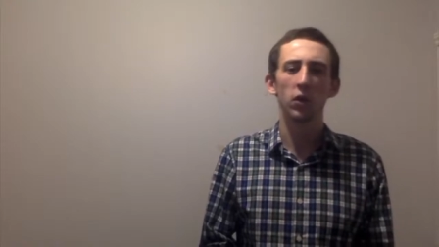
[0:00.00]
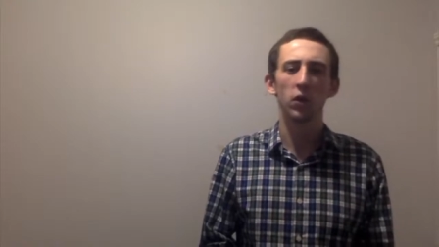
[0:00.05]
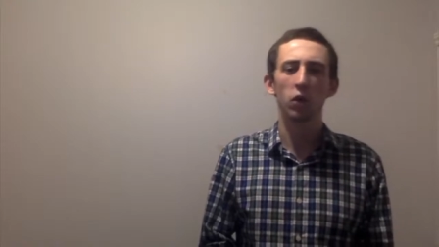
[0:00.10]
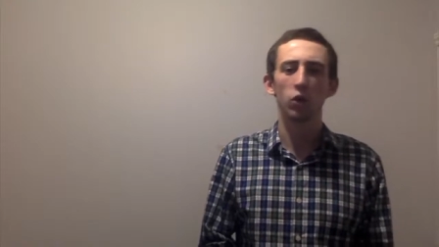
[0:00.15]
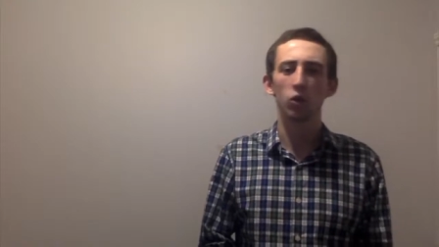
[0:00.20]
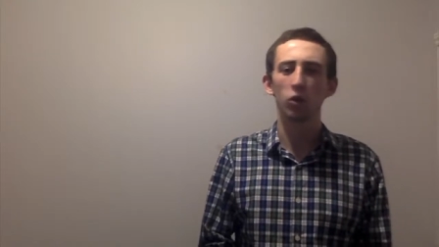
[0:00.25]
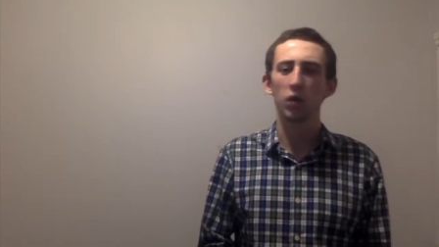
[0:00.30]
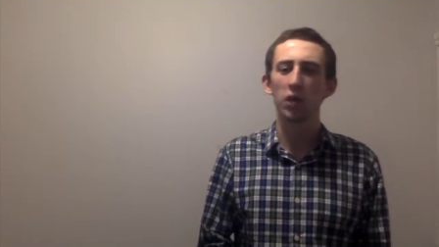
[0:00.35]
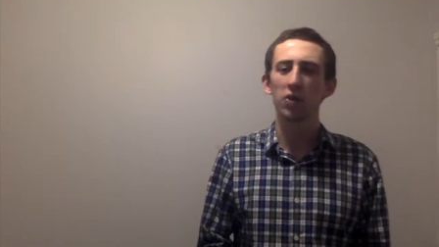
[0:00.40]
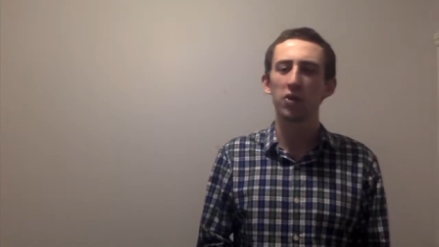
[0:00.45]

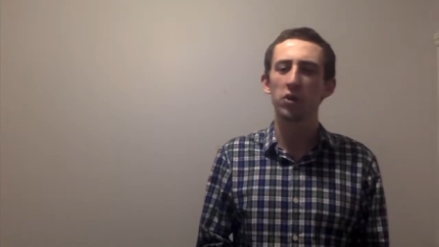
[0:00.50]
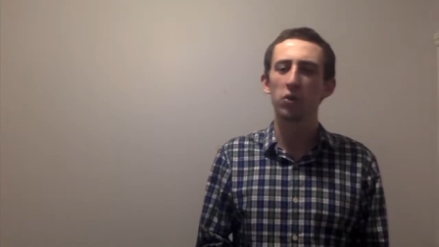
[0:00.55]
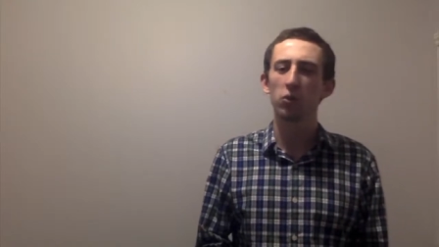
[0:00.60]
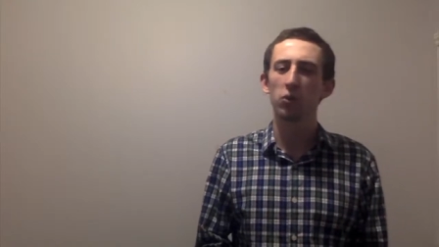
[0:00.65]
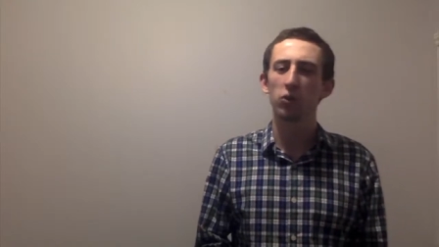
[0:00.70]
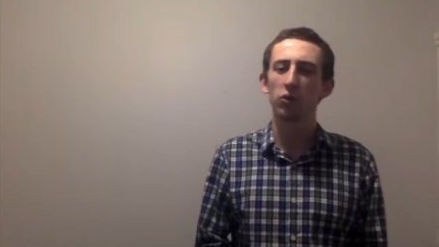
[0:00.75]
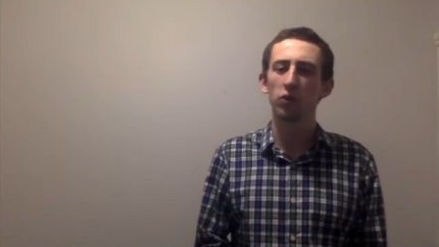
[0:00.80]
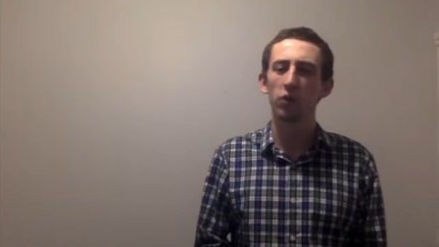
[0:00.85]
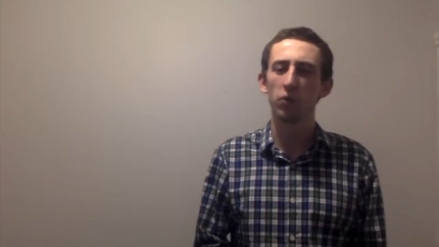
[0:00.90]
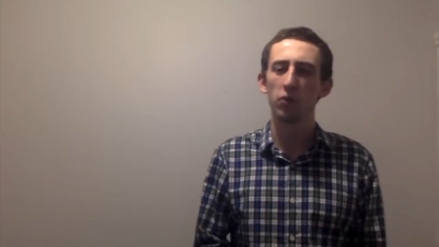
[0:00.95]
Creation
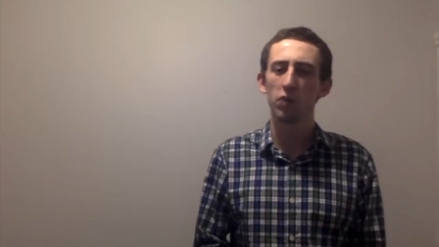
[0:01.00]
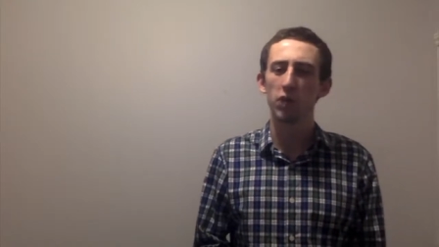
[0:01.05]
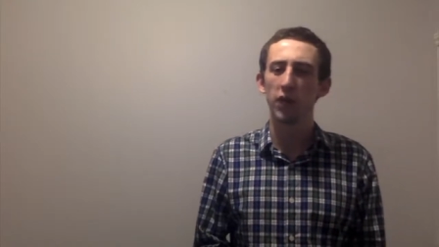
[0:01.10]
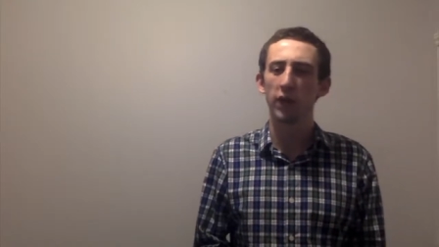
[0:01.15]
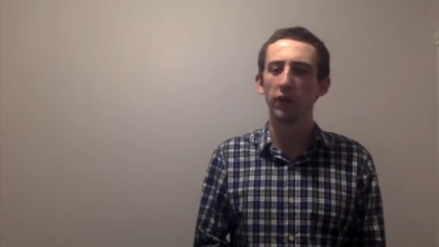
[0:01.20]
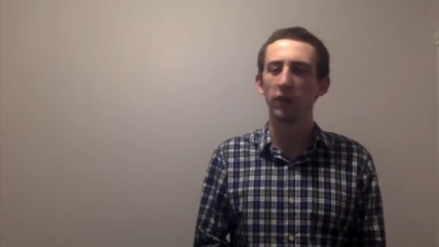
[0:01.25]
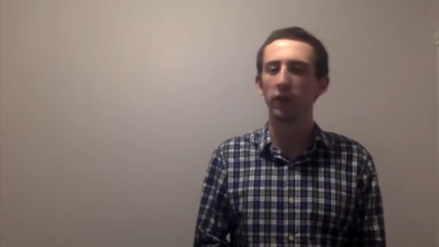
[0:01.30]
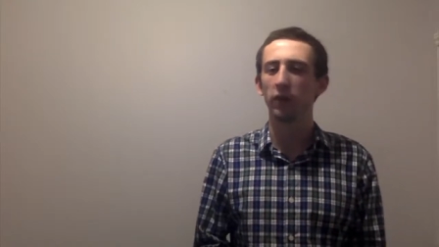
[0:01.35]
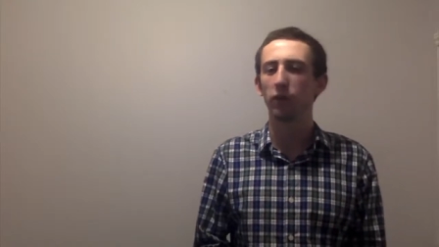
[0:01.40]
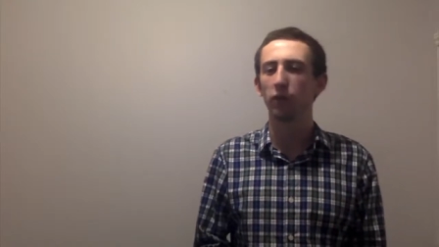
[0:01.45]
was
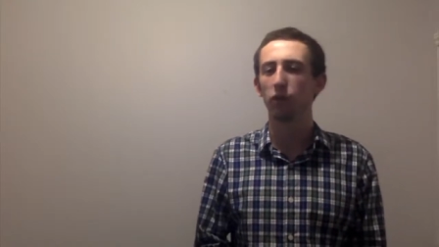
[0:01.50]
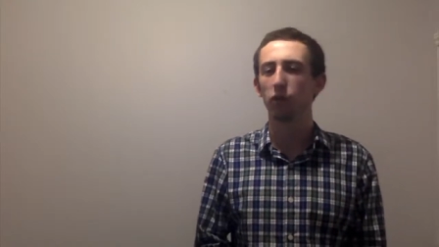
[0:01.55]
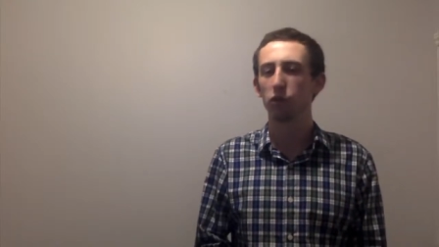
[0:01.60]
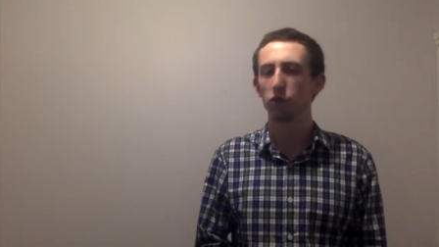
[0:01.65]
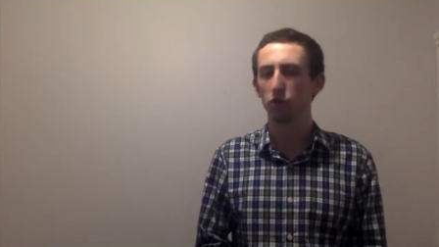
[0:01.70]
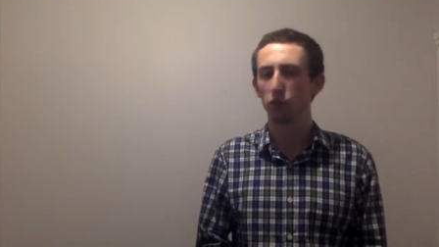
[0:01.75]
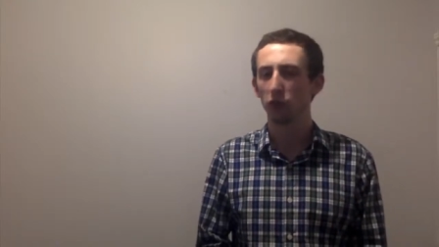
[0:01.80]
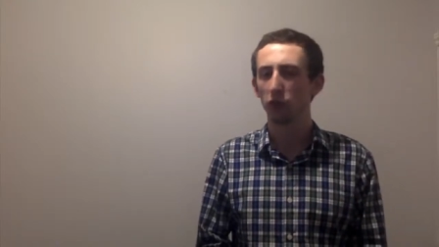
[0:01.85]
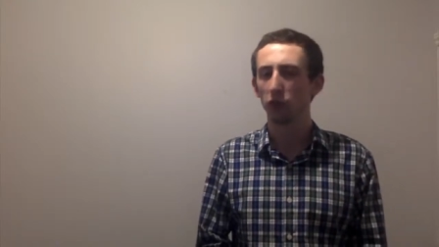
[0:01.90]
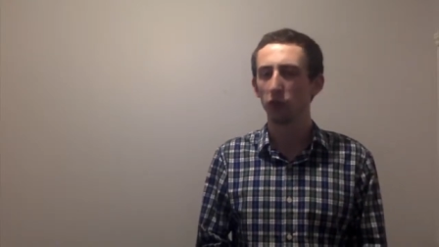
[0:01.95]
subjected to
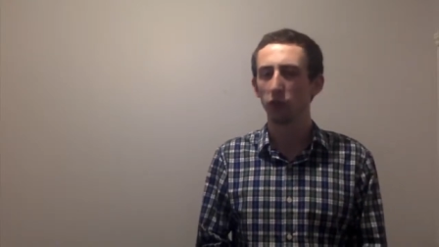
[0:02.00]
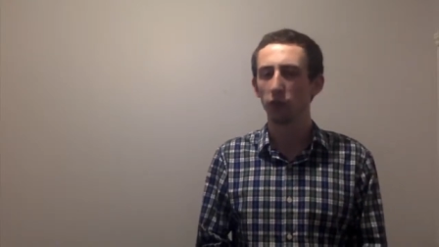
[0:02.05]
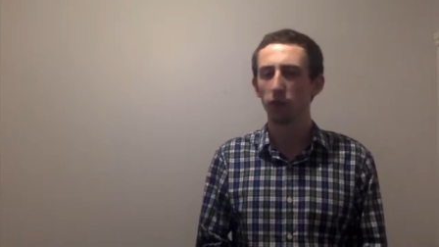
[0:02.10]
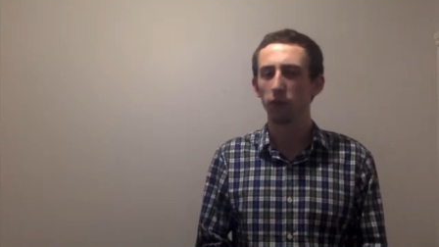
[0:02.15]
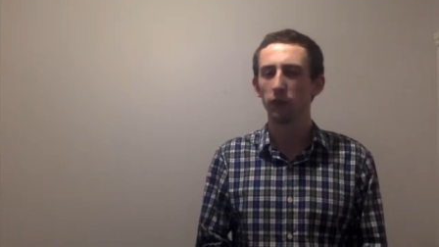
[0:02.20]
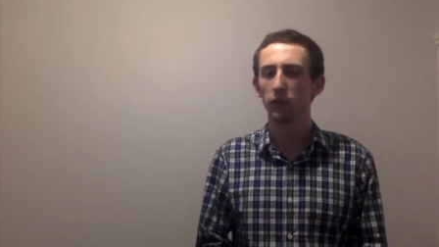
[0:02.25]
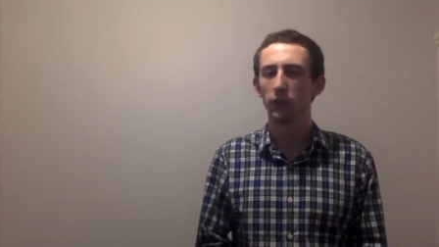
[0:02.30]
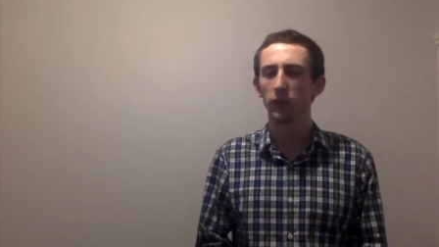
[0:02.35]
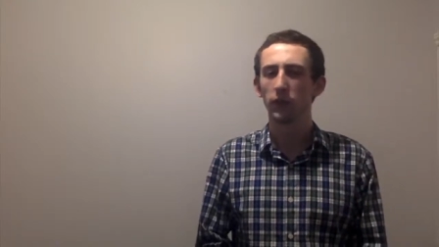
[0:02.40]
frustration